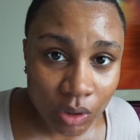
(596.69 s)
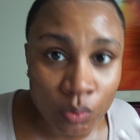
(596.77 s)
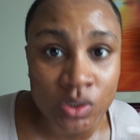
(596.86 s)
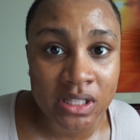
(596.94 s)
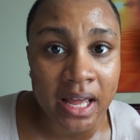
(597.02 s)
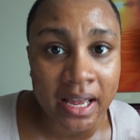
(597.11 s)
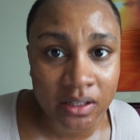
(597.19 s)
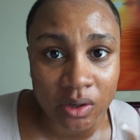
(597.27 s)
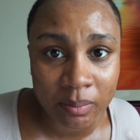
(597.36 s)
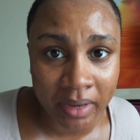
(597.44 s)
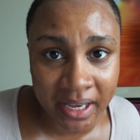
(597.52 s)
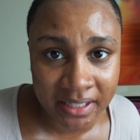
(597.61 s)
was an aloe
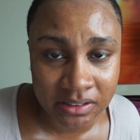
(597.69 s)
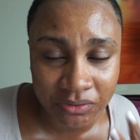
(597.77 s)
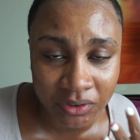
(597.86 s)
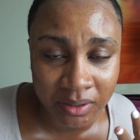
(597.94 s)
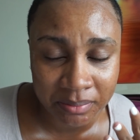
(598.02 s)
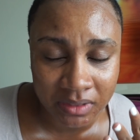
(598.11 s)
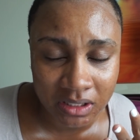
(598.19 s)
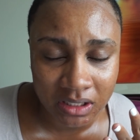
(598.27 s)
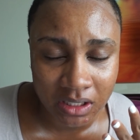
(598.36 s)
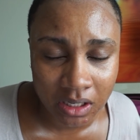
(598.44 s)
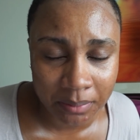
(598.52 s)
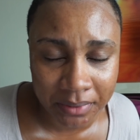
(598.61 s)
mask from the
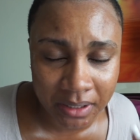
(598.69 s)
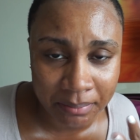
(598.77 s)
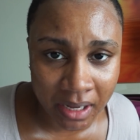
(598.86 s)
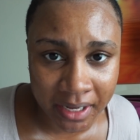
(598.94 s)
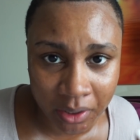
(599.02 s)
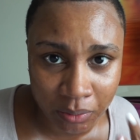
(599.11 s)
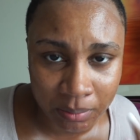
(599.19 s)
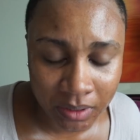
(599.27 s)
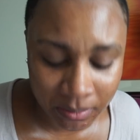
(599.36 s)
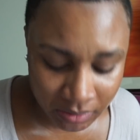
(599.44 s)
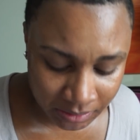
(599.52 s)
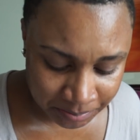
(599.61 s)
company Bio
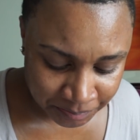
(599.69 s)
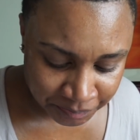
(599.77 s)
Republic.